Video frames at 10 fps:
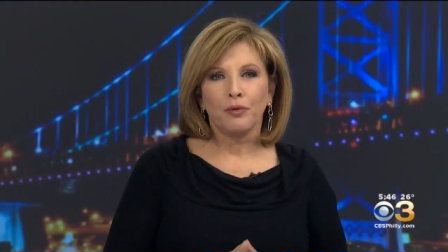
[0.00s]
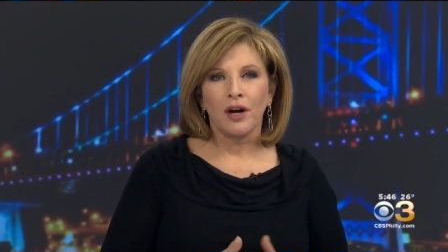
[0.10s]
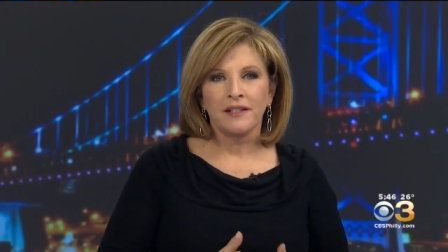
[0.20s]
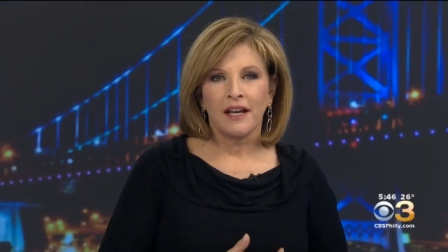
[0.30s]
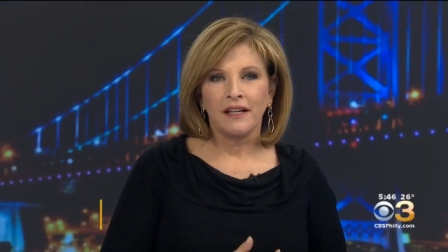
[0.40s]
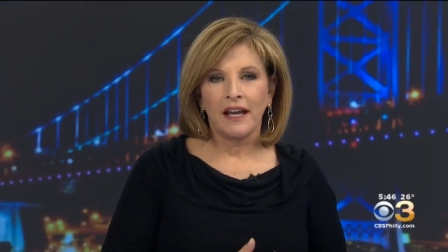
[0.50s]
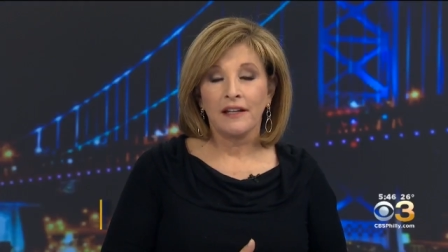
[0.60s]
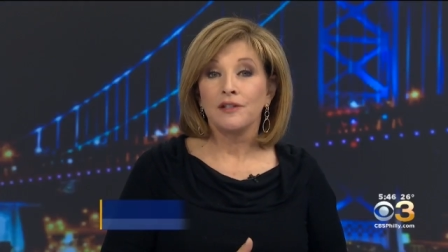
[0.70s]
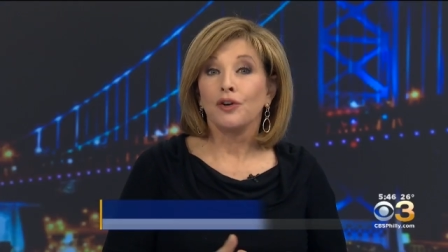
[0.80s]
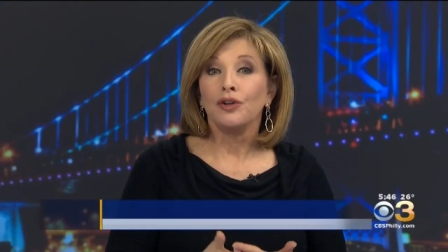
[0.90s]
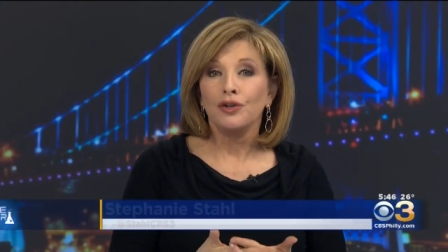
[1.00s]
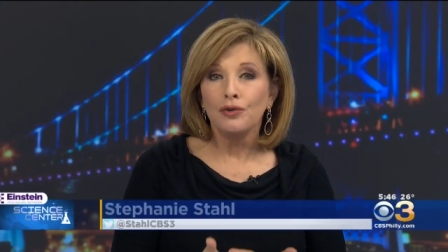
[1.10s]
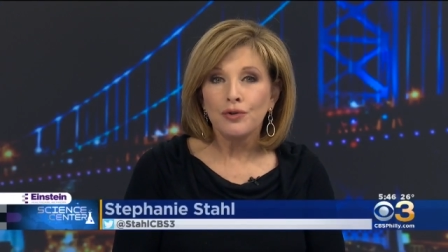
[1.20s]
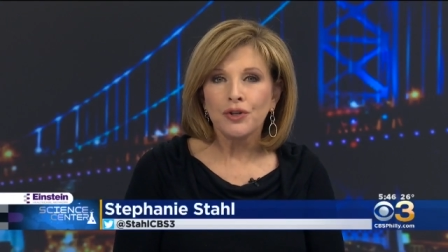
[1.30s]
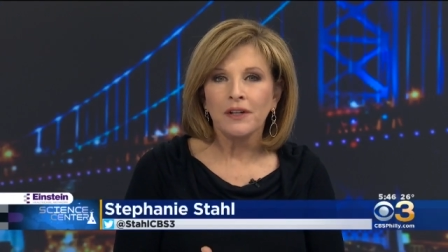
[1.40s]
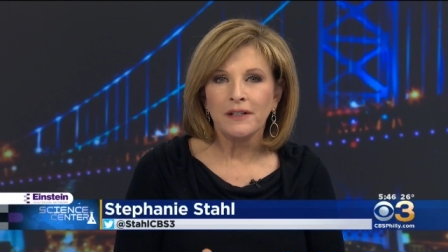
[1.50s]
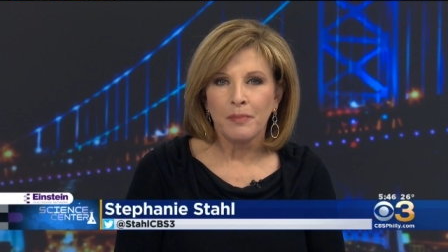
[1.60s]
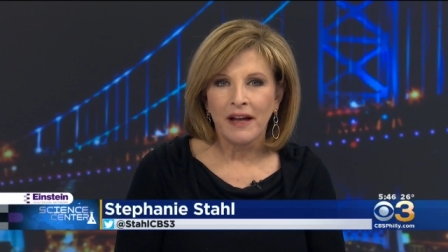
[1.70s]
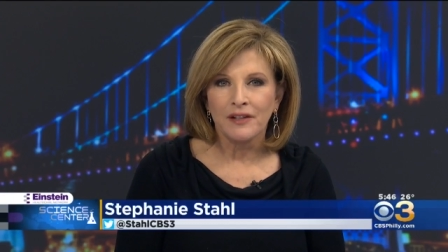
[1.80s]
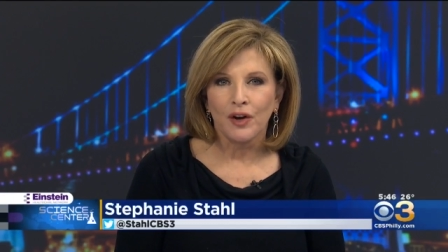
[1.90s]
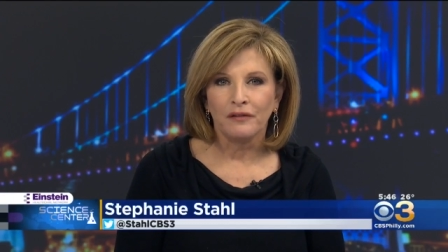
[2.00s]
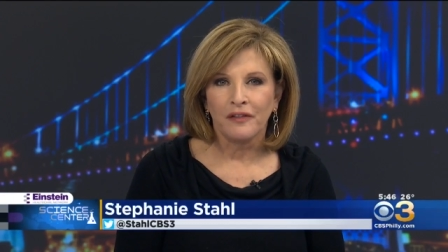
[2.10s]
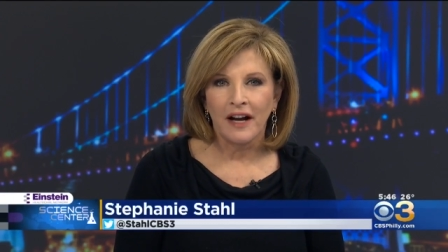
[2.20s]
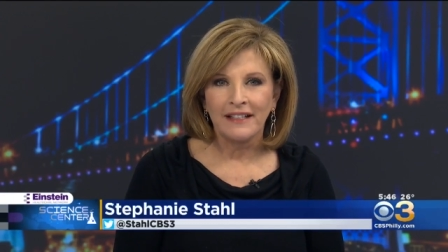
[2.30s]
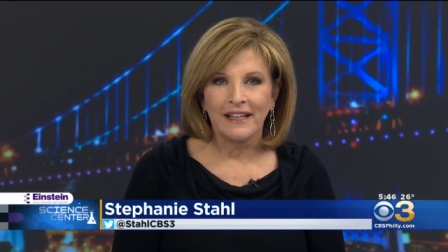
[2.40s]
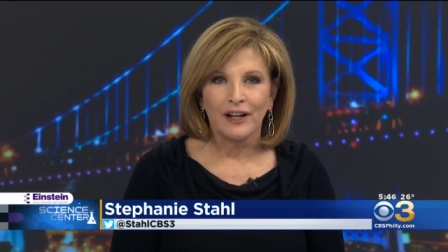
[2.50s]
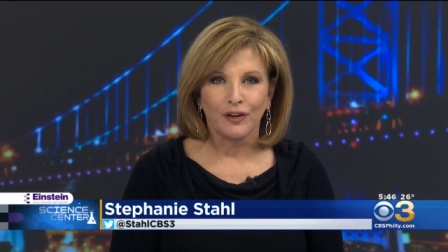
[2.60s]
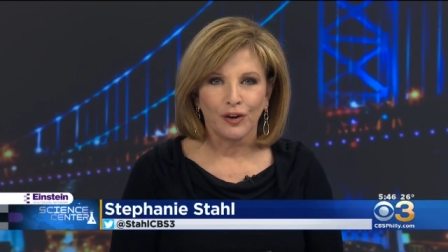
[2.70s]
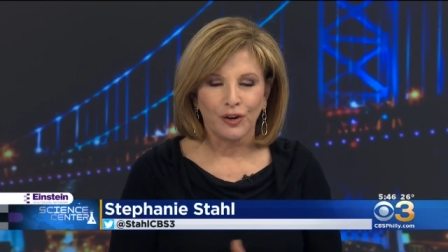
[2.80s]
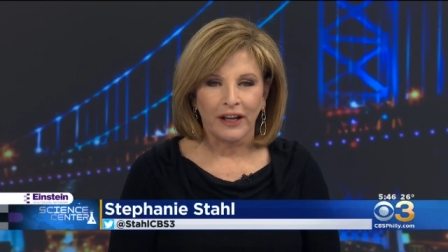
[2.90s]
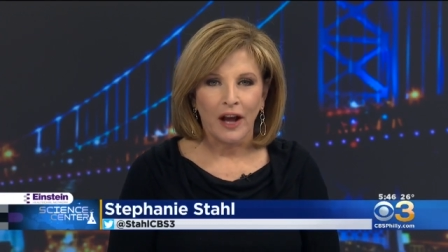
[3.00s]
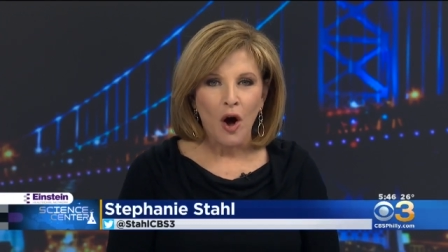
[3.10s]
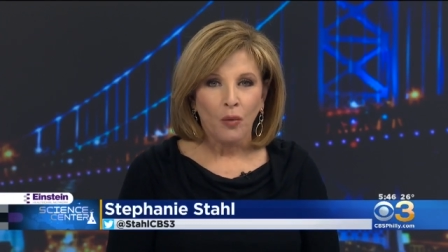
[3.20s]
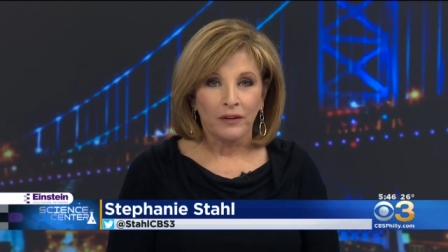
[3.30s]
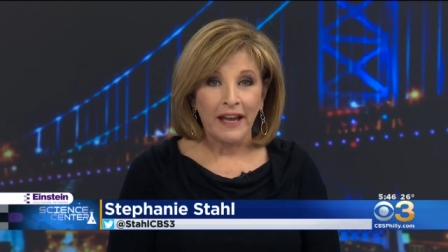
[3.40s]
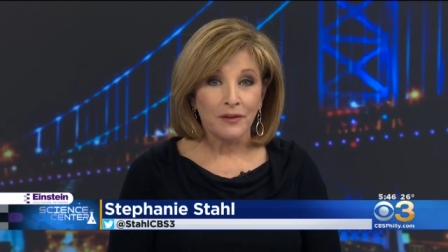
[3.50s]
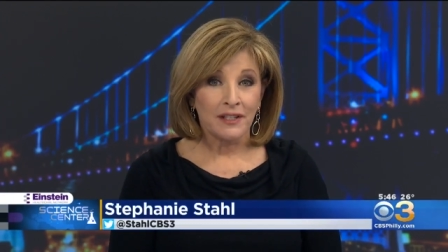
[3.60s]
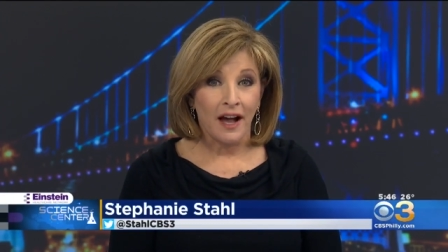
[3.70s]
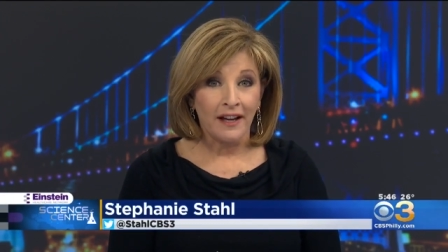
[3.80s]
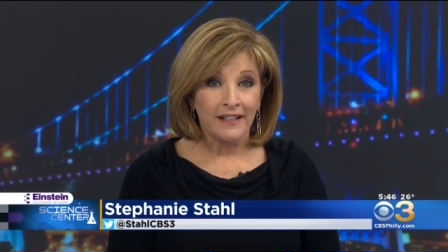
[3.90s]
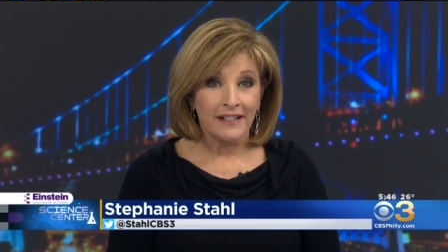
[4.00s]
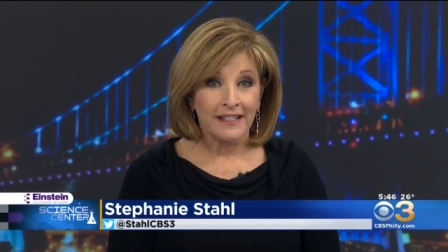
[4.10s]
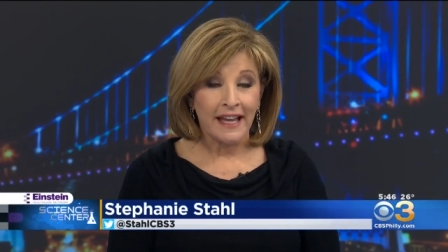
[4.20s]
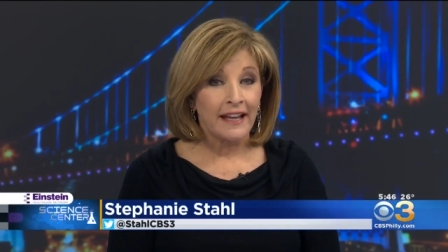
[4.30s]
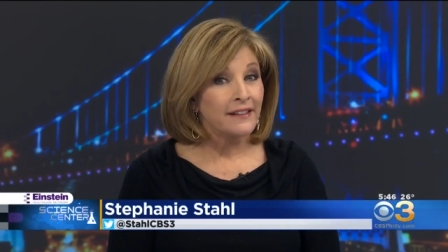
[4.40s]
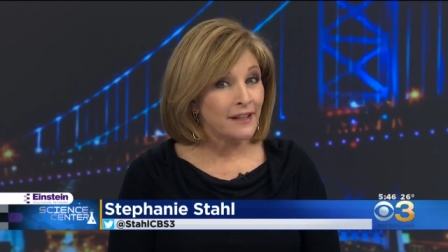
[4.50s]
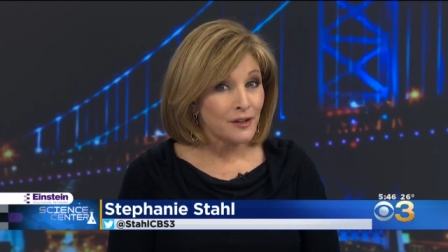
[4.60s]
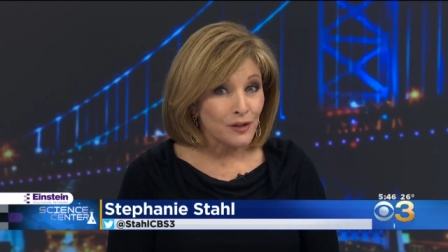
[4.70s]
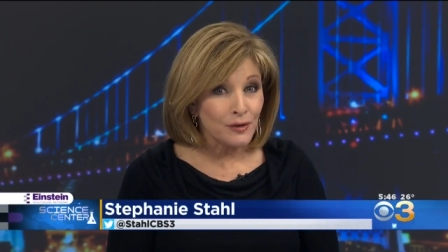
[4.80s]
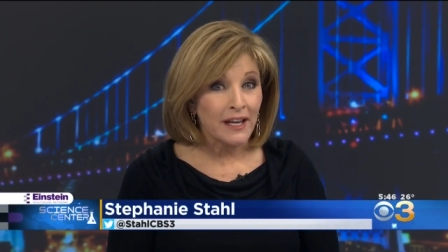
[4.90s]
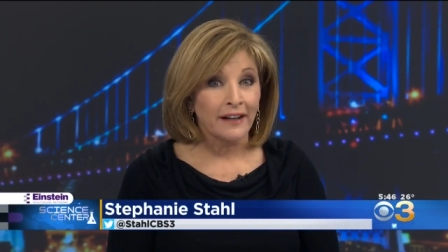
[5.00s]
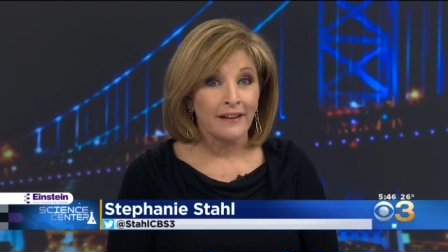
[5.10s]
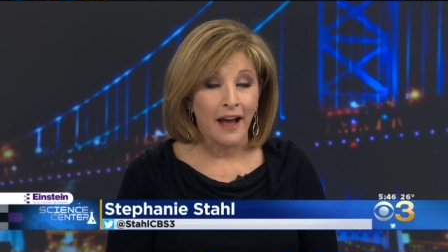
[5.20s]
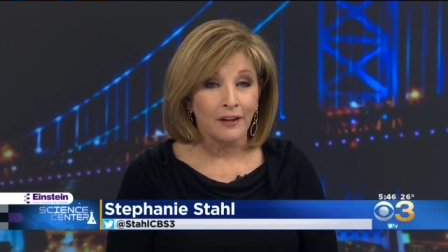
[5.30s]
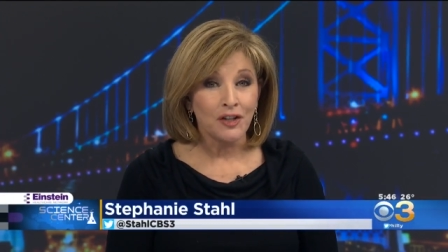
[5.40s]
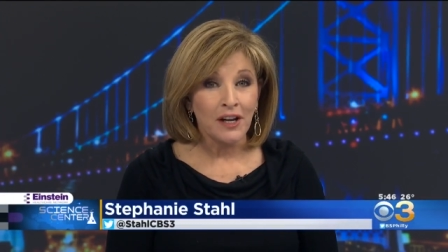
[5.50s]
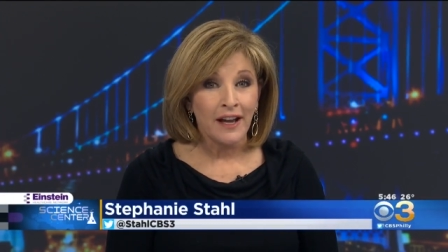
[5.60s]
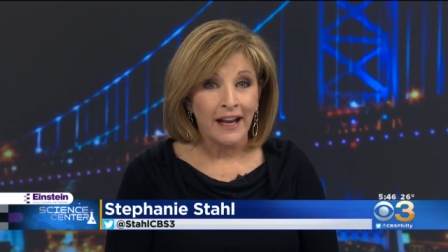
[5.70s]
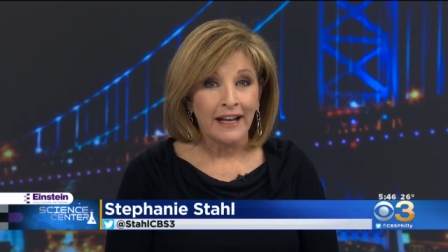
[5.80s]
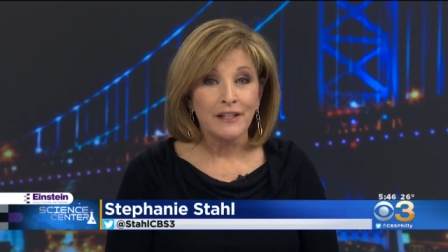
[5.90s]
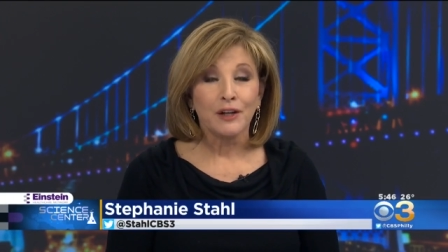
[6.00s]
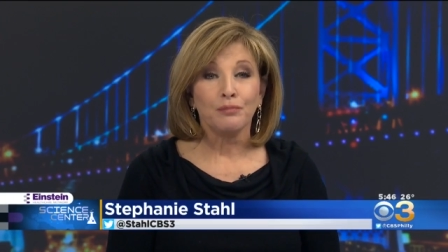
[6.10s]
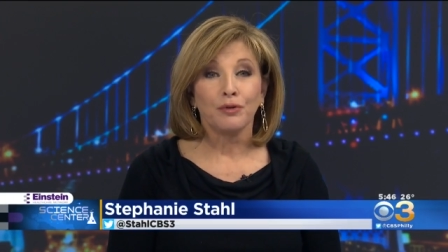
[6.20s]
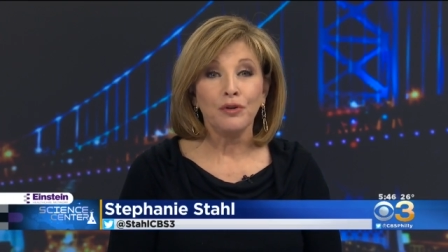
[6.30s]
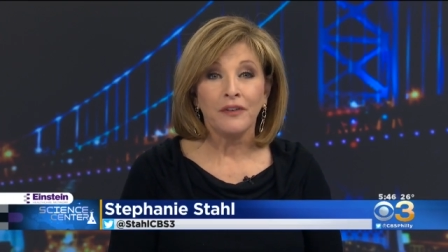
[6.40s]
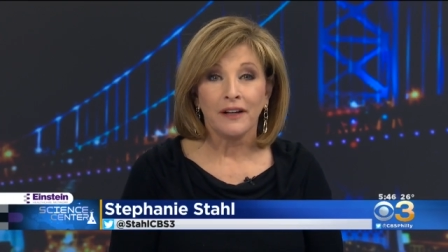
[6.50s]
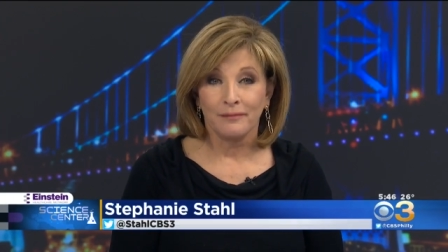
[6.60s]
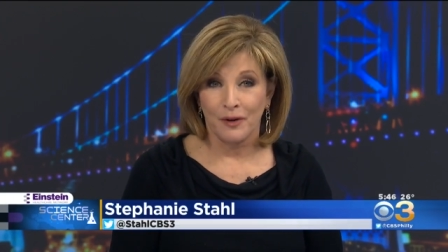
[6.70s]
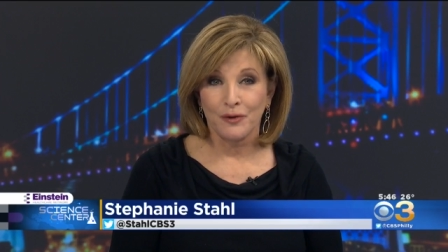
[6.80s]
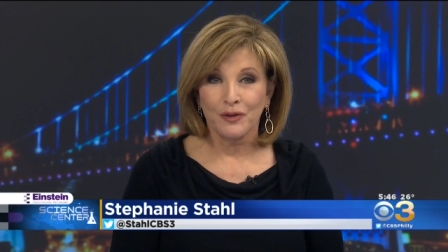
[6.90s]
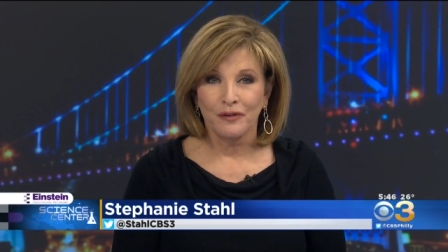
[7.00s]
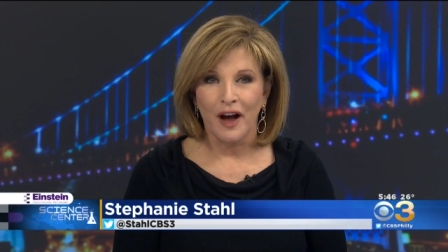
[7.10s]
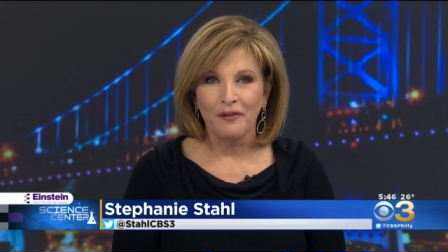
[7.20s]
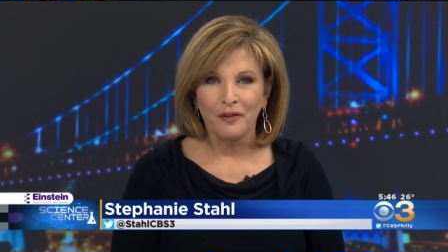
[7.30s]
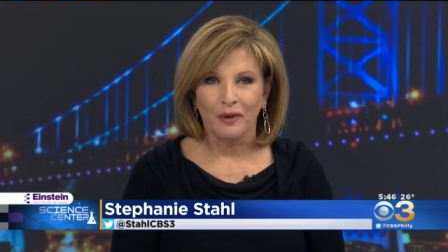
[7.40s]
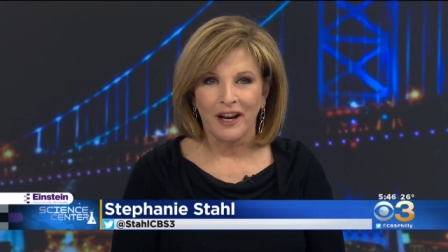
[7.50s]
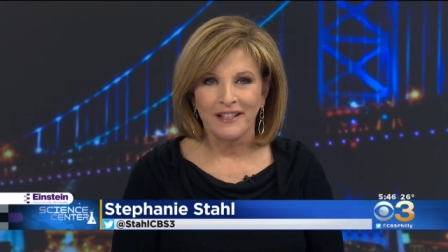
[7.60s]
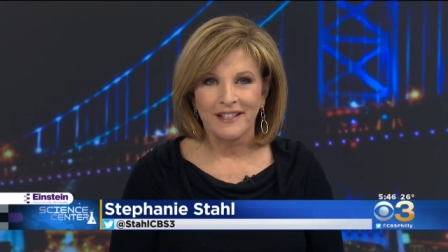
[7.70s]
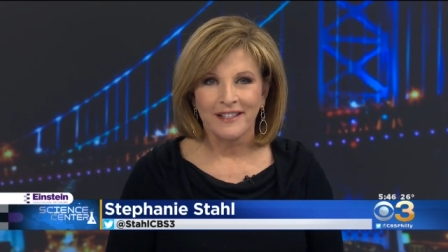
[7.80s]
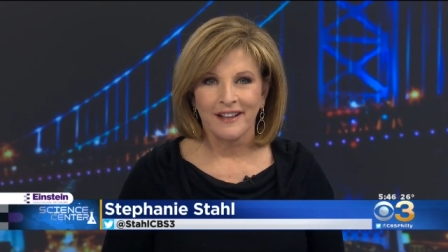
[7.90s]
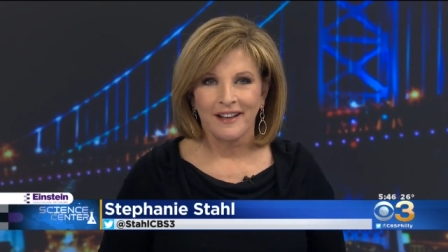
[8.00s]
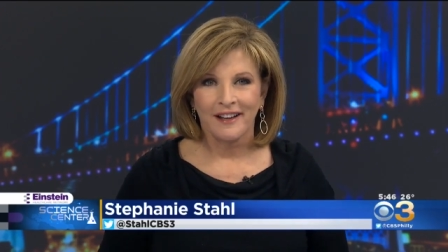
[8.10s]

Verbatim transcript: prostate cancer usually depends on finding it early. Well, now scientists say this new technology is improving those survival rates.